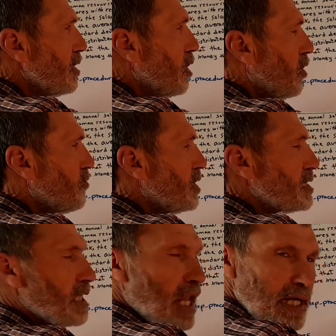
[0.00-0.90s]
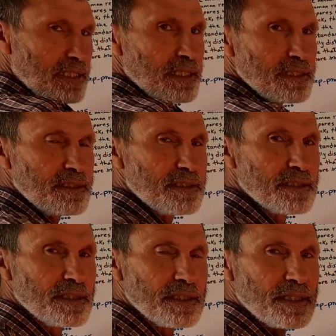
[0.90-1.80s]
of the selected
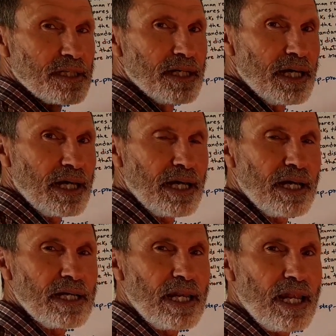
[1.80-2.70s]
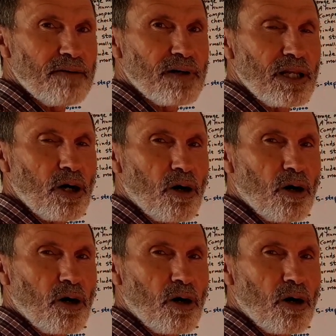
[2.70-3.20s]
level